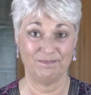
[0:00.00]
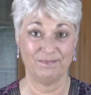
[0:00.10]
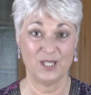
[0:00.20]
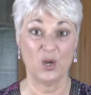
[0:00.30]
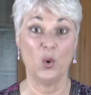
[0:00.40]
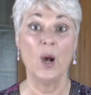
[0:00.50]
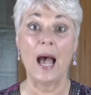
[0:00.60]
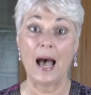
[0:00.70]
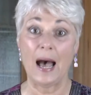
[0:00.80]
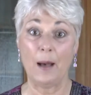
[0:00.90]
So
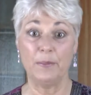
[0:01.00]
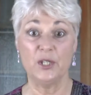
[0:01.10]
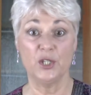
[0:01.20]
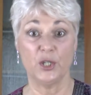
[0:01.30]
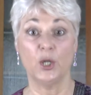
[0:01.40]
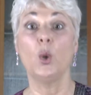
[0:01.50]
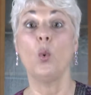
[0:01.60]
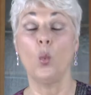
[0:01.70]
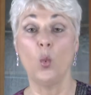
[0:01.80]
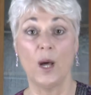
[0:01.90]
up
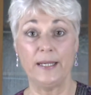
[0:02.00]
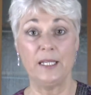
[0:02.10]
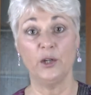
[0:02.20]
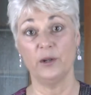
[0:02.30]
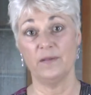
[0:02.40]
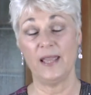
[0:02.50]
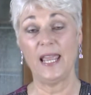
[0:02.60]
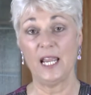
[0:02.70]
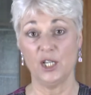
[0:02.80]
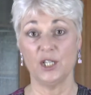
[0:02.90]
until 1 year of
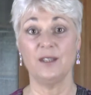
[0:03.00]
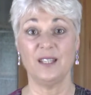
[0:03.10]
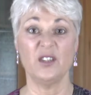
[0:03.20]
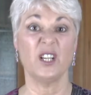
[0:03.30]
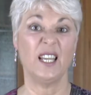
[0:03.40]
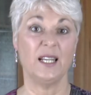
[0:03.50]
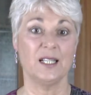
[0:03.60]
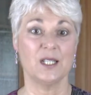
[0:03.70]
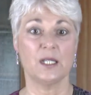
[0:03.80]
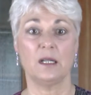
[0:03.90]
age, these are getting
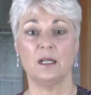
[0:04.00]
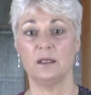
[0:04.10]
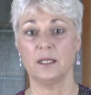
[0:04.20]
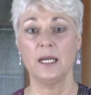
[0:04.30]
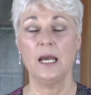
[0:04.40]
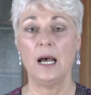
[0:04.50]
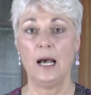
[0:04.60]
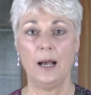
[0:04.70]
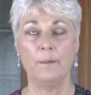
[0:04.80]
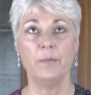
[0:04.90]
installed.
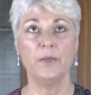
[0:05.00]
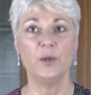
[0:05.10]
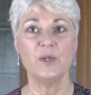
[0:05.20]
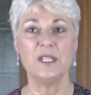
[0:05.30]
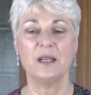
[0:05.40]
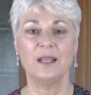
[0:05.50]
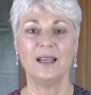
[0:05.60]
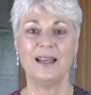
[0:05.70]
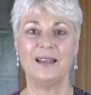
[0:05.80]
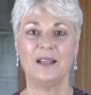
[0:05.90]
There was
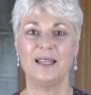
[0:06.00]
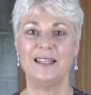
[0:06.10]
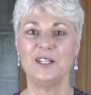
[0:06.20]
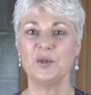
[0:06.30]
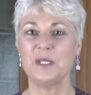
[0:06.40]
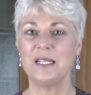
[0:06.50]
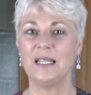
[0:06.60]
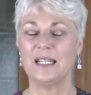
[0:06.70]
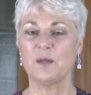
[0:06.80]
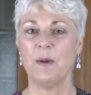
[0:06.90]
an
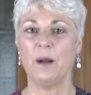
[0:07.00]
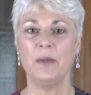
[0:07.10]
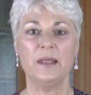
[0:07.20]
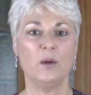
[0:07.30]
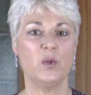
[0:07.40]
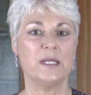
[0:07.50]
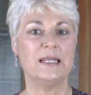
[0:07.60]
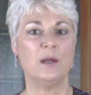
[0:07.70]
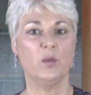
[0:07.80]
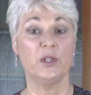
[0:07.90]
interesting experiment that was
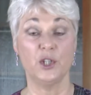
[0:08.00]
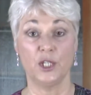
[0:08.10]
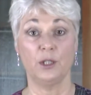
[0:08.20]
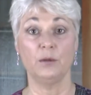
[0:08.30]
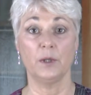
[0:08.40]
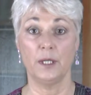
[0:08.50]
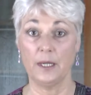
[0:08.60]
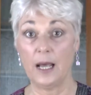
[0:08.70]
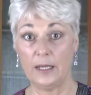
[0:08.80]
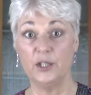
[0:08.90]
done with
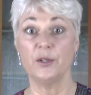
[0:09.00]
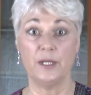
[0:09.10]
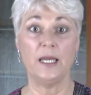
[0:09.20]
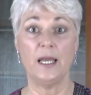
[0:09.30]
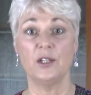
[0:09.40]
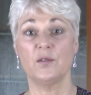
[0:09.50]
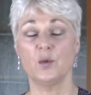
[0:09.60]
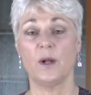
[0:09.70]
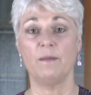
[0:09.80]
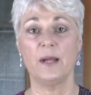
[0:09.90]
children under the age of
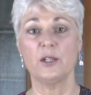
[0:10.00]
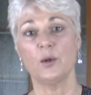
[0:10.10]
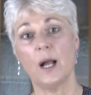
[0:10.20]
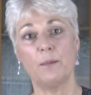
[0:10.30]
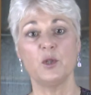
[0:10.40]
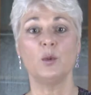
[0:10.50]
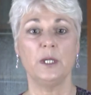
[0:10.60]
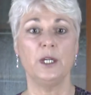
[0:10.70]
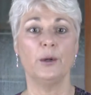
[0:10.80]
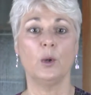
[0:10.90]
12 months or up to a
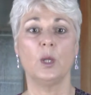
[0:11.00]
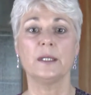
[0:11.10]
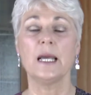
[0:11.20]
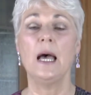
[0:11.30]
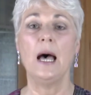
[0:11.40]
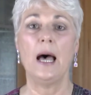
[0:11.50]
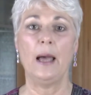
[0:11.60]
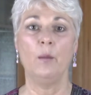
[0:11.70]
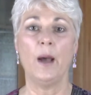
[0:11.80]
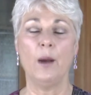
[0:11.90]
year old.
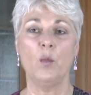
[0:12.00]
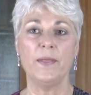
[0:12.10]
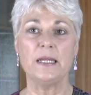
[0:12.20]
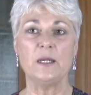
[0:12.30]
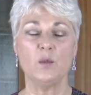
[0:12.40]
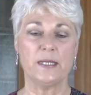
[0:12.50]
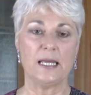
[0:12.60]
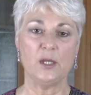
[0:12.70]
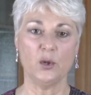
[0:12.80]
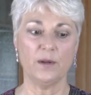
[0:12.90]
And what they did was
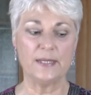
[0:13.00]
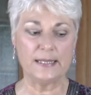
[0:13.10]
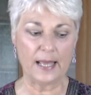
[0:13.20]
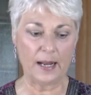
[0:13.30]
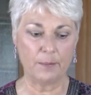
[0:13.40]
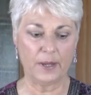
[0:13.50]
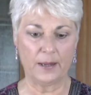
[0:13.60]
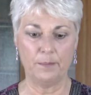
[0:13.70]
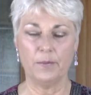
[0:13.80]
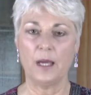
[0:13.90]
they sort of set up
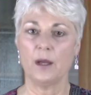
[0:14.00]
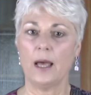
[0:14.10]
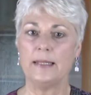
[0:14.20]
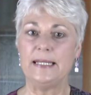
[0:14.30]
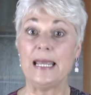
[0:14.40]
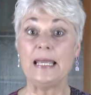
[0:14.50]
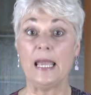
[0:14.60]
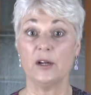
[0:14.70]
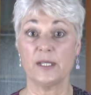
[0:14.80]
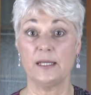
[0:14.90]
a
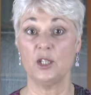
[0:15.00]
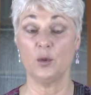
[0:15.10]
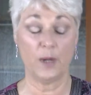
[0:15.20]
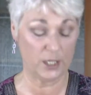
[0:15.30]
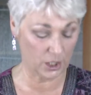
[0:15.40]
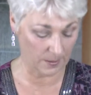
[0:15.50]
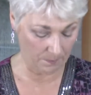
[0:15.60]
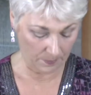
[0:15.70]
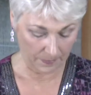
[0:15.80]
daycare situation.